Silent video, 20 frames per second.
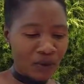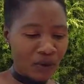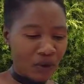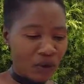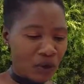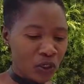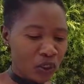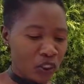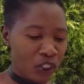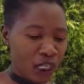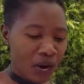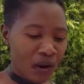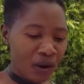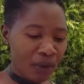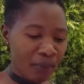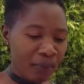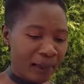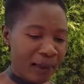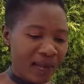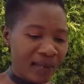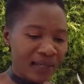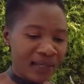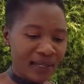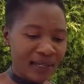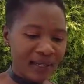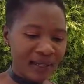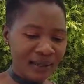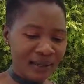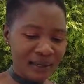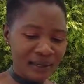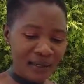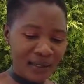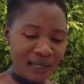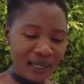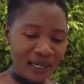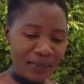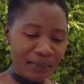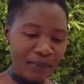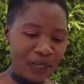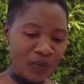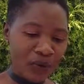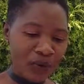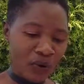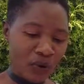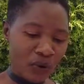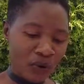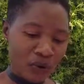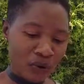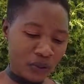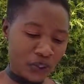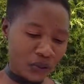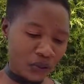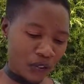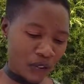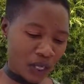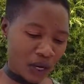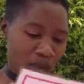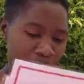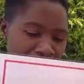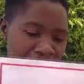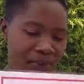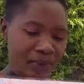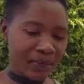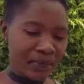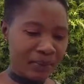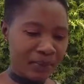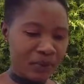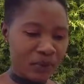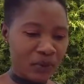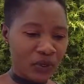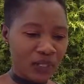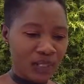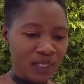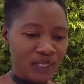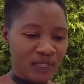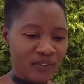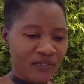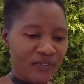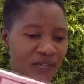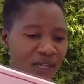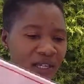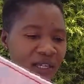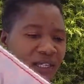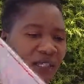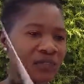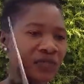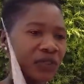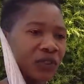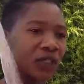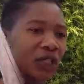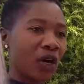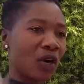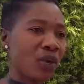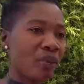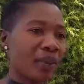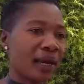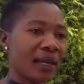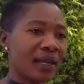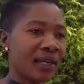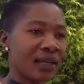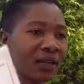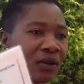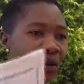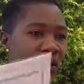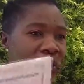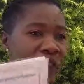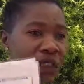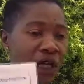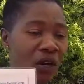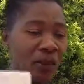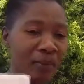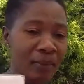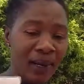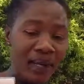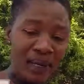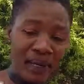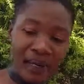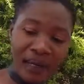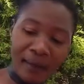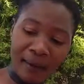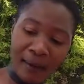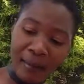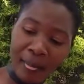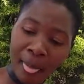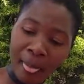On child minding, let me go to child minding because the certificate is for child minding. On child minding,